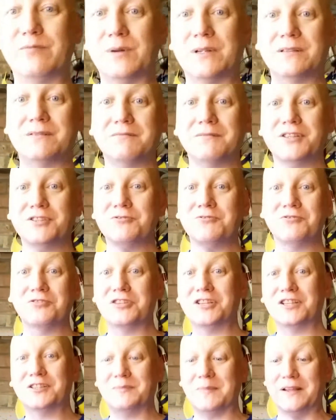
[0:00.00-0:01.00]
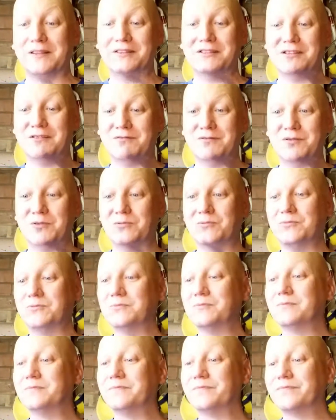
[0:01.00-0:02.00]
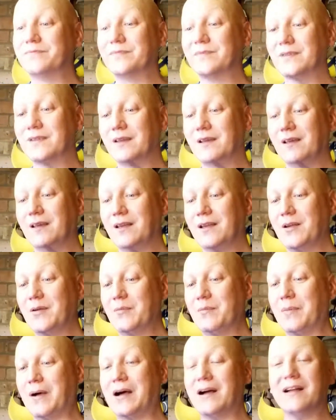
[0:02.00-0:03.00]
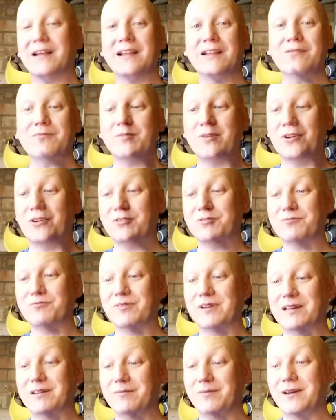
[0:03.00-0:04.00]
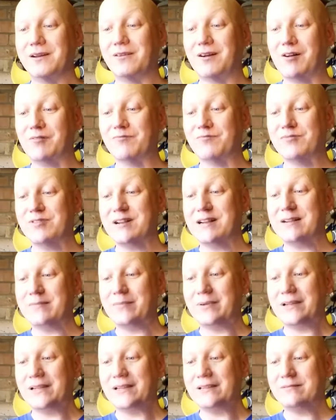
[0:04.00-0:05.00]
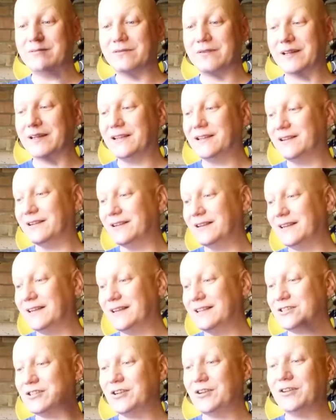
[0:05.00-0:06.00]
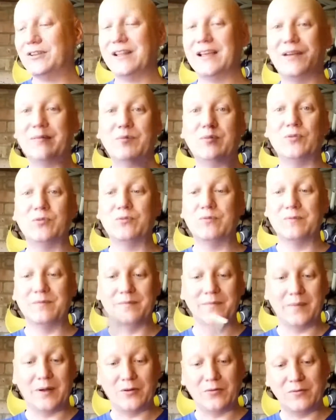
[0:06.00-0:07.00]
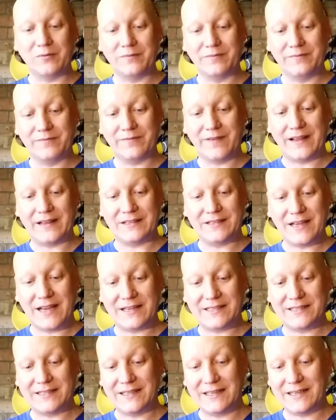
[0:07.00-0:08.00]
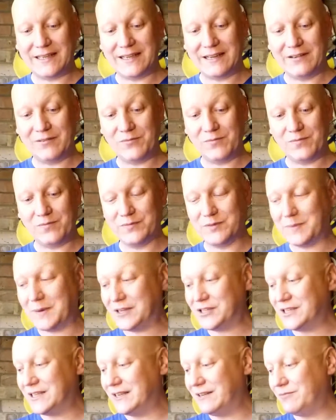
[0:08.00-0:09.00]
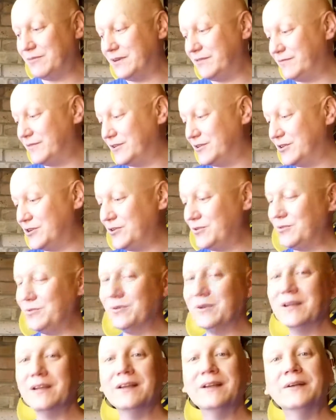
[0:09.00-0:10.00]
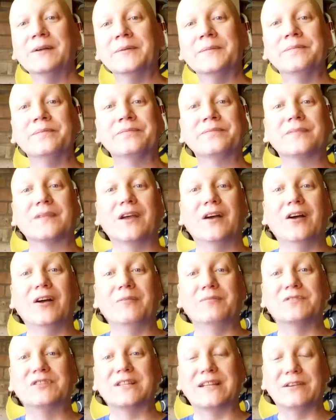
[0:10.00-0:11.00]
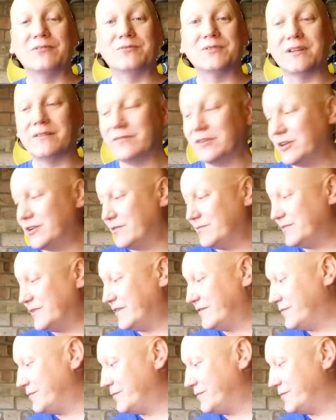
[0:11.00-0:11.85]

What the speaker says: one. It's not an expensive tool, but it works really well. I'm really pleased with it, and it turned that bowl fantastically, especially with the new skills I've learned with